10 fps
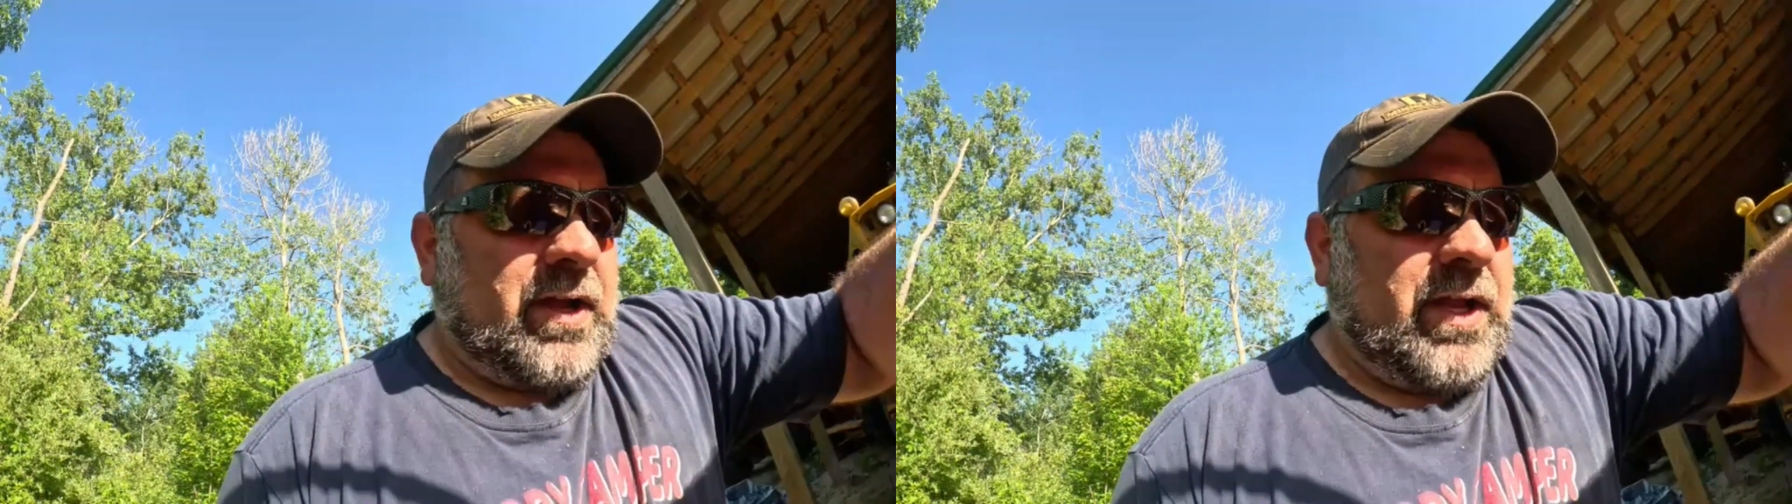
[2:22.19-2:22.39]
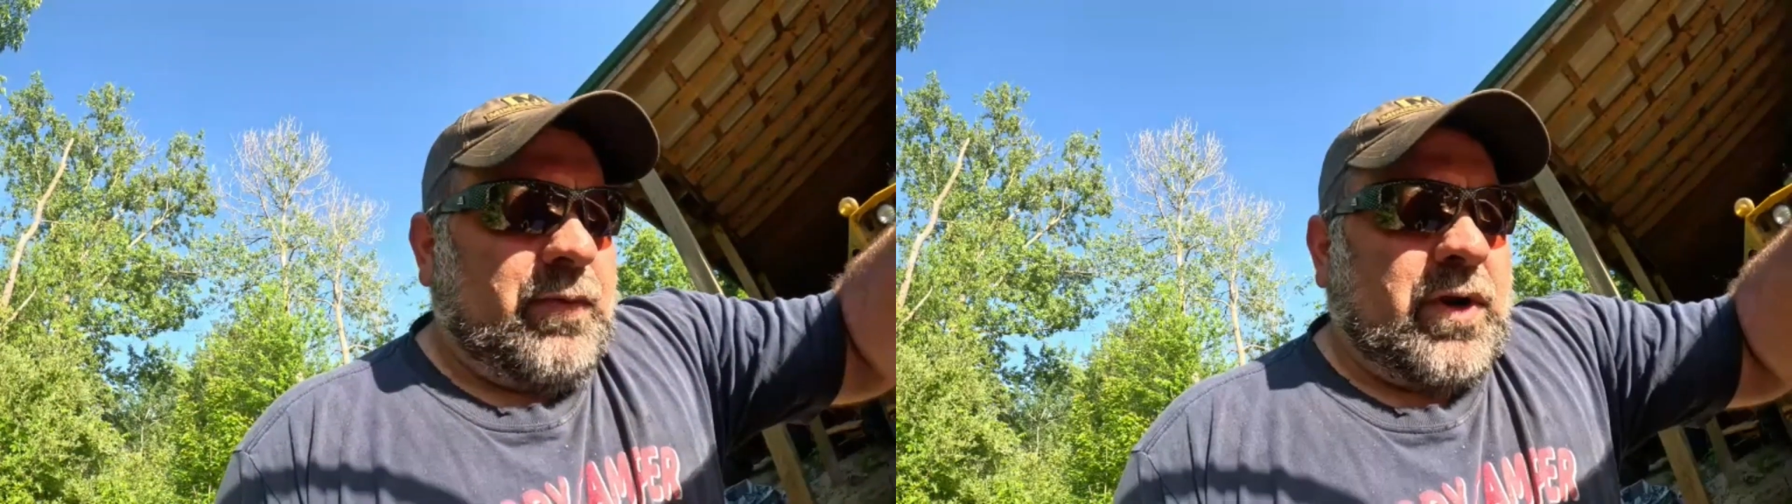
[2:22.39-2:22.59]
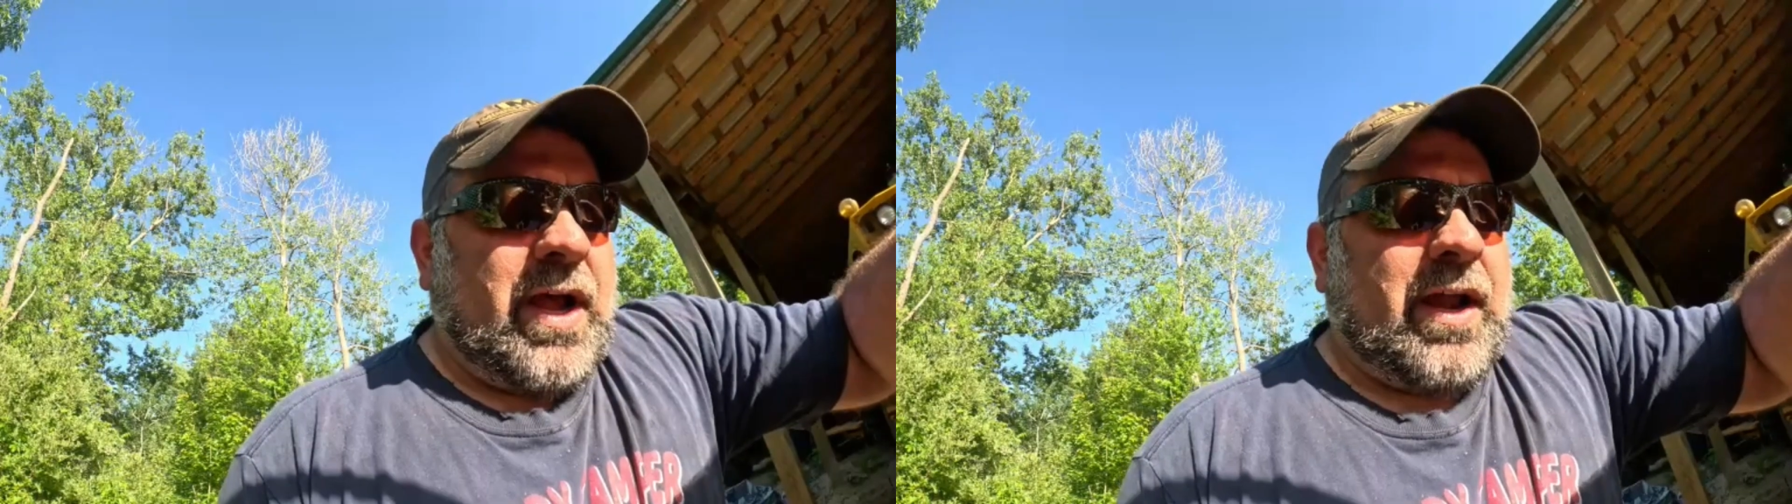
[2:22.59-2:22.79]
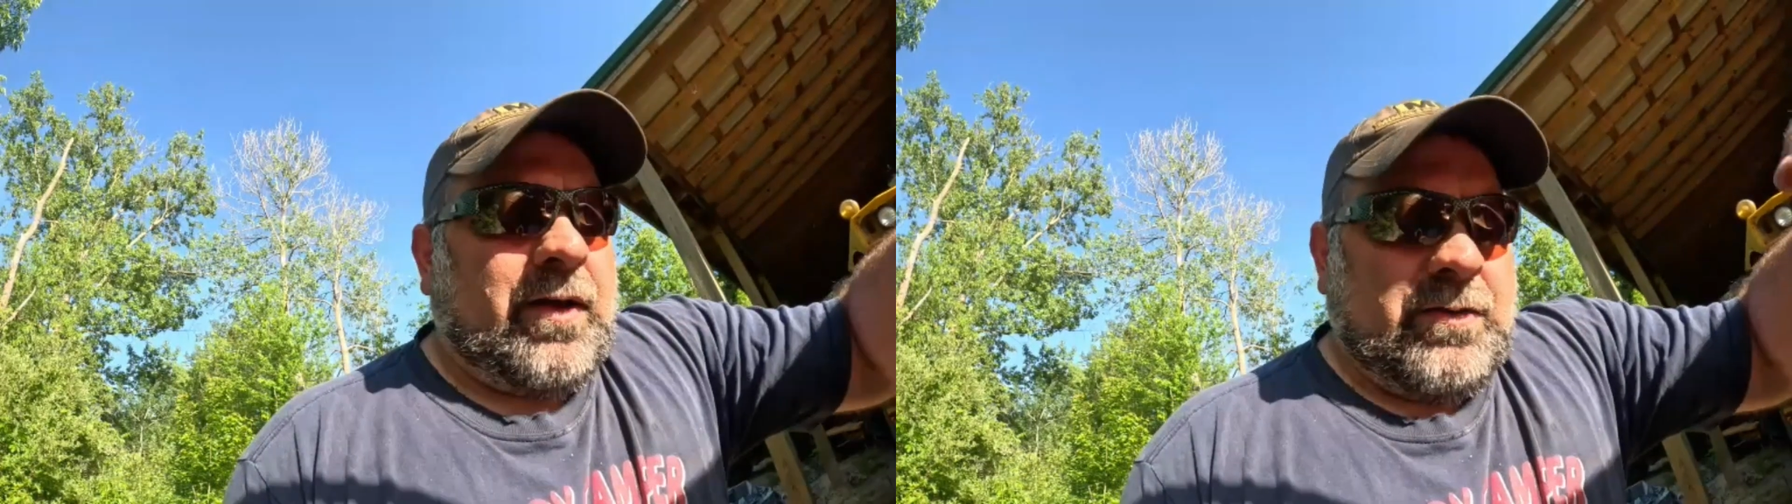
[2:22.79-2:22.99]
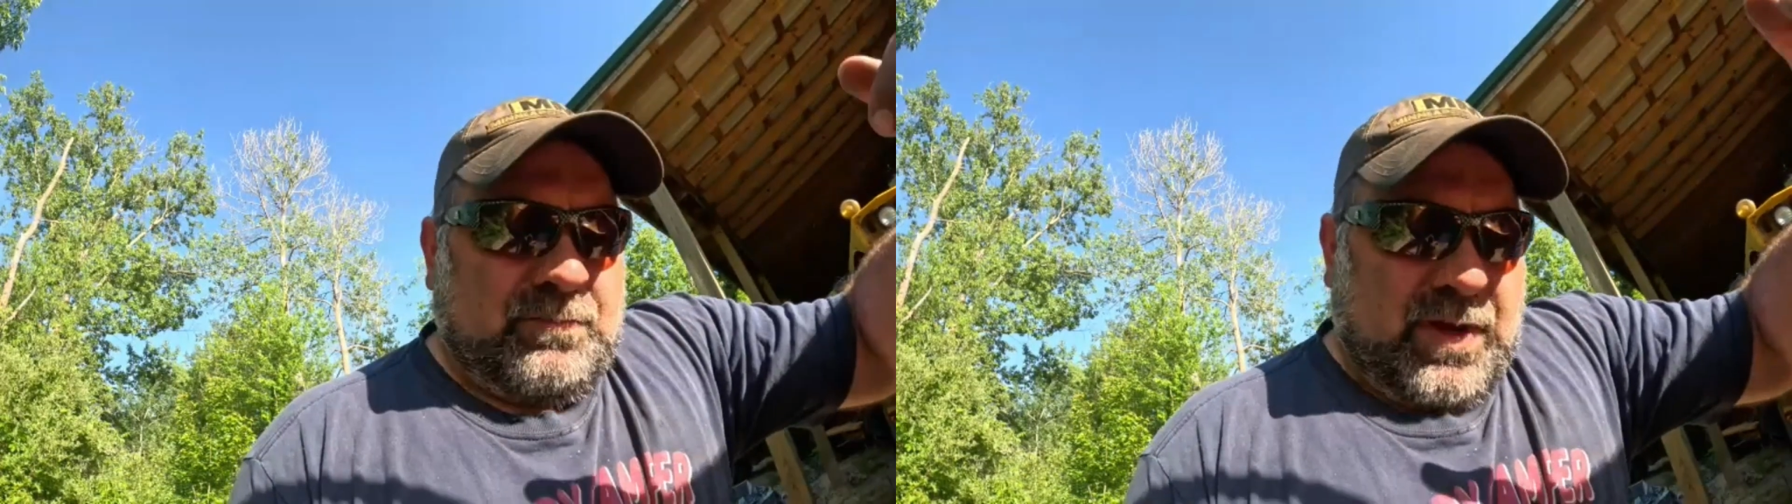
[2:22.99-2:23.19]
he would not
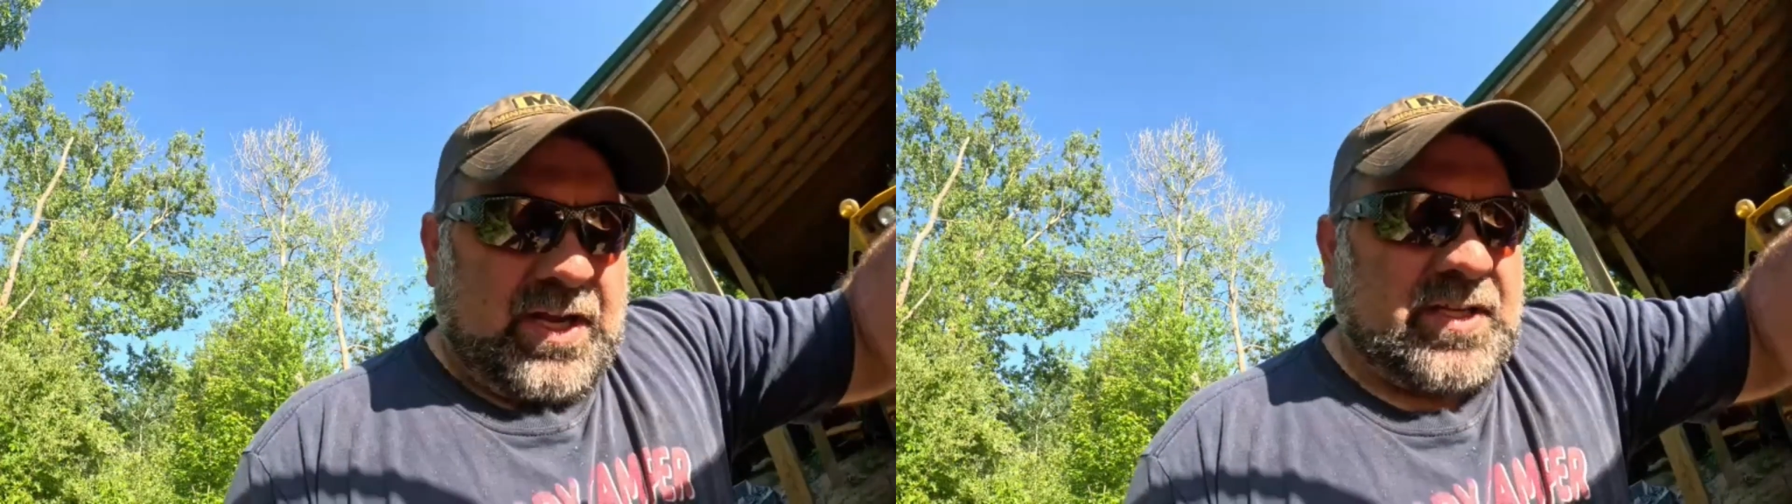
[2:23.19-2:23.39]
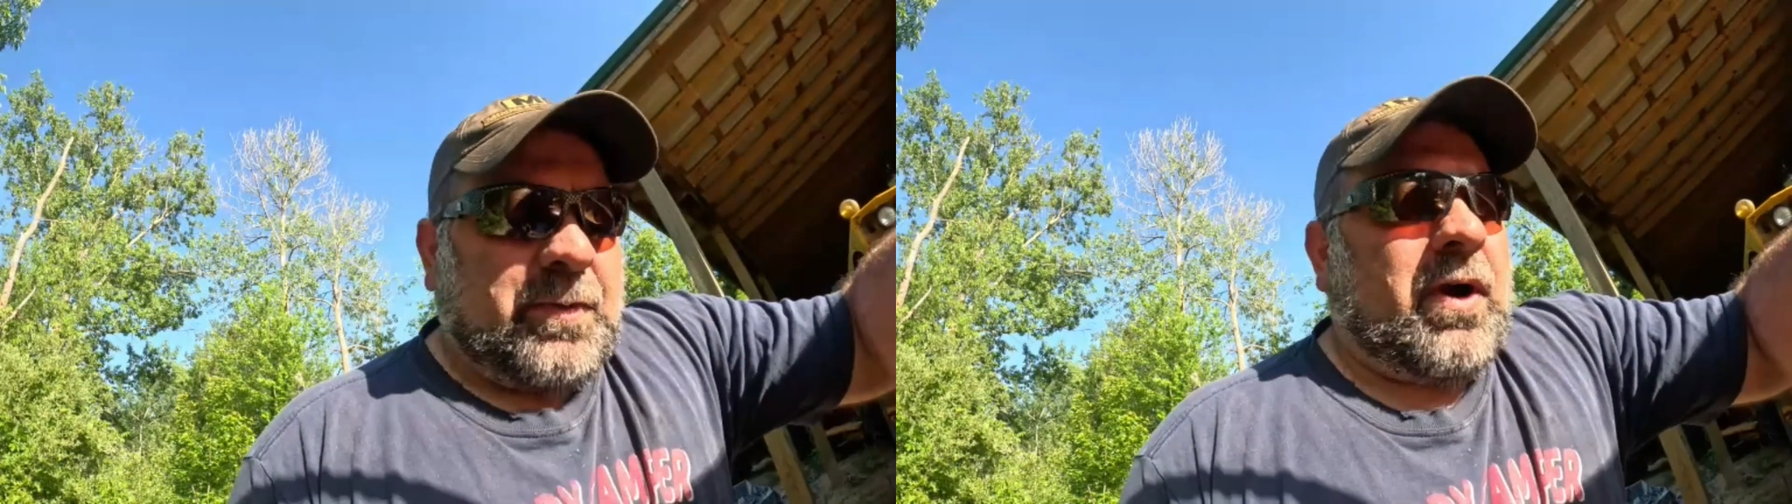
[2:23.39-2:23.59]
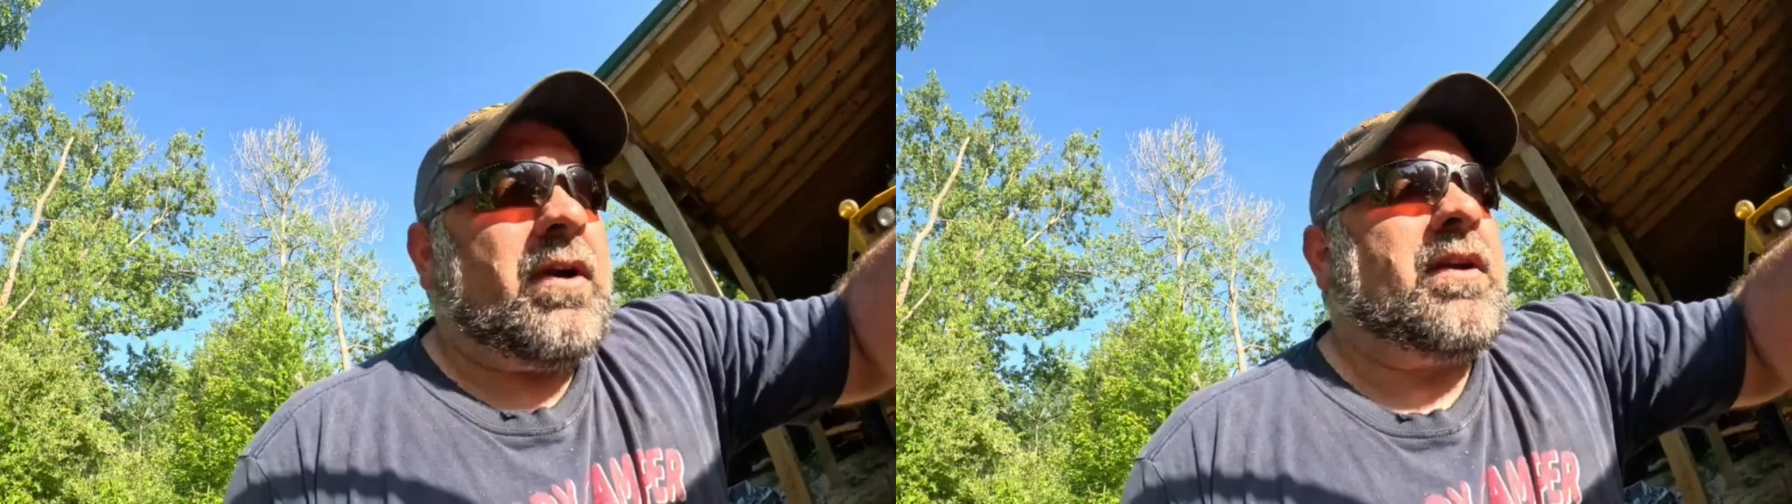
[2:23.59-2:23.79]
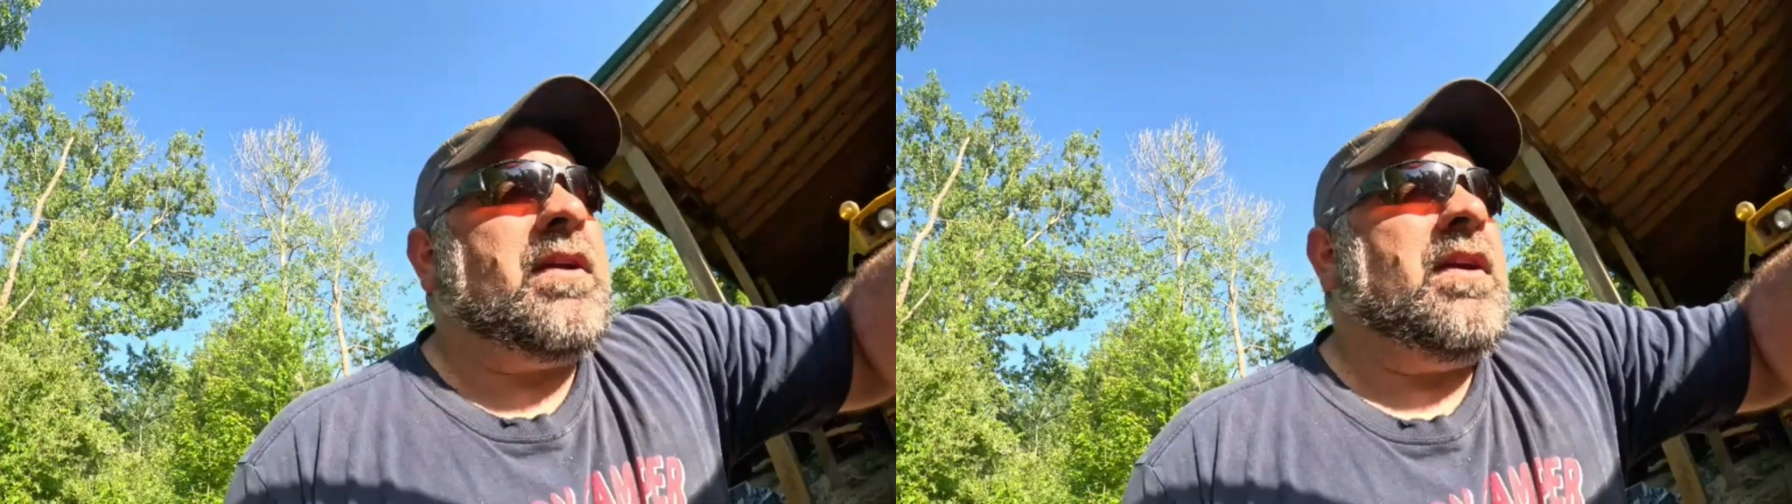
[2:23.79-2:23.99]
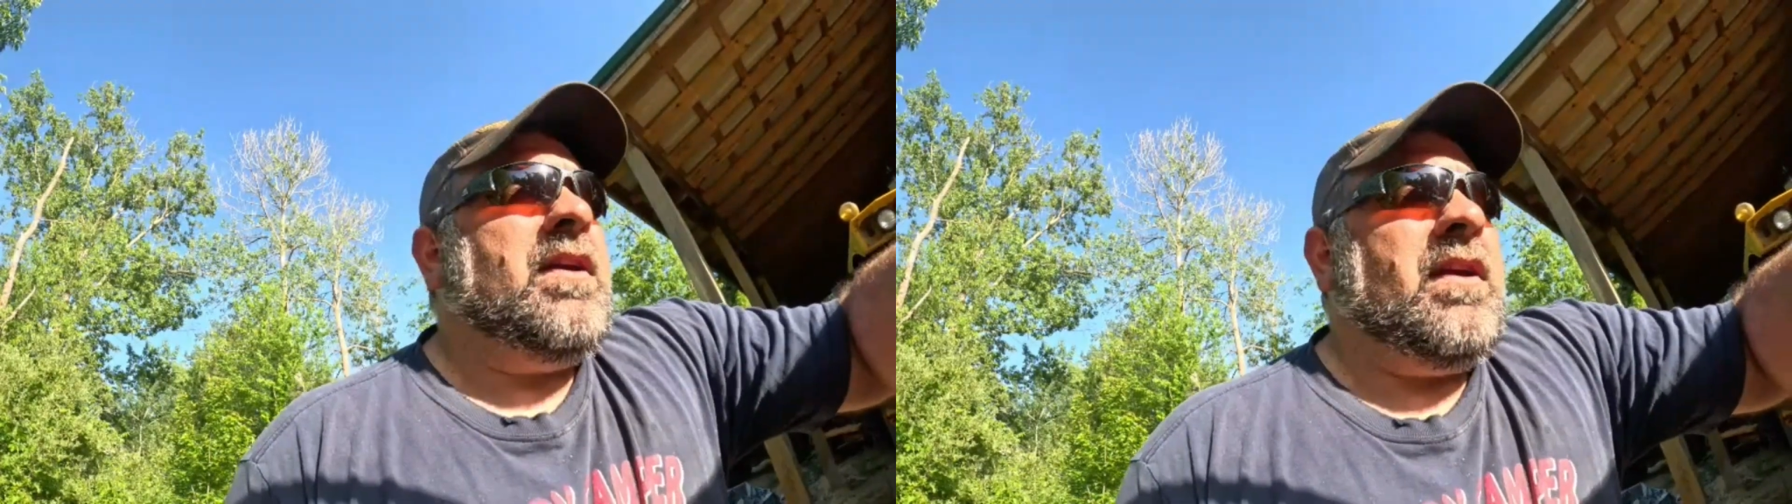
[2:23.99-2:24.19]
have made a
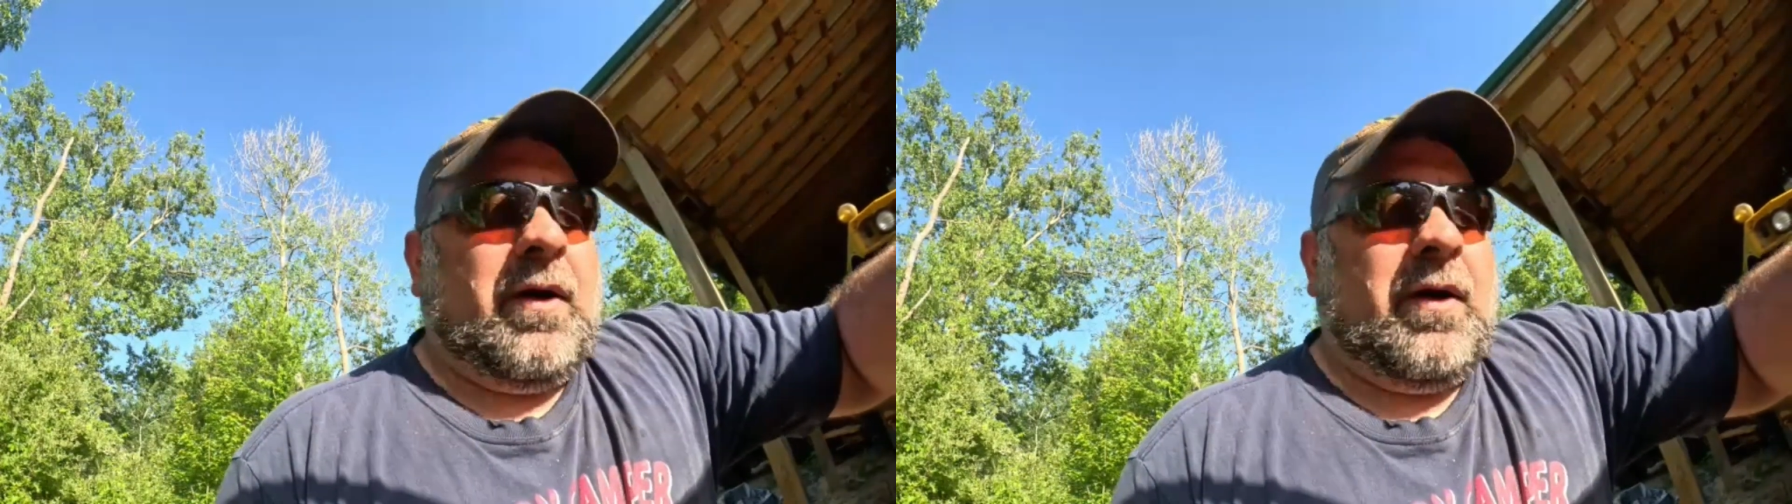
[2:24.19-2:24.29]
spark.